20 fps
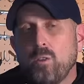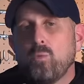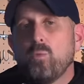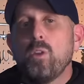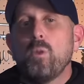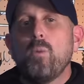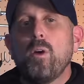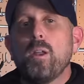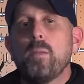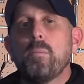
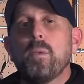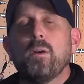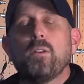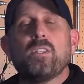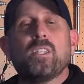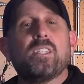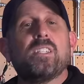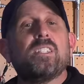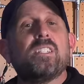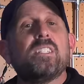We want to be able
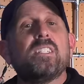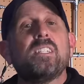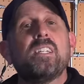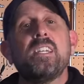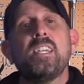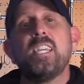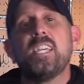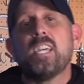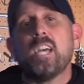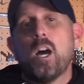to
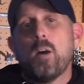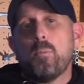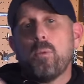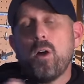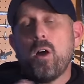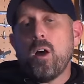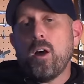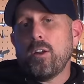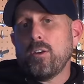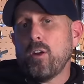sneak
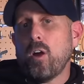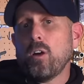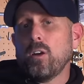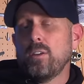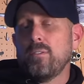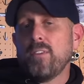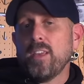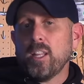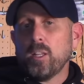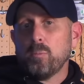up on our
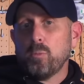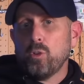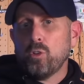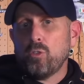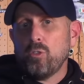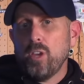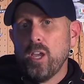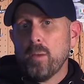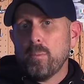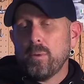available
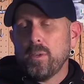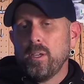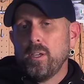grip.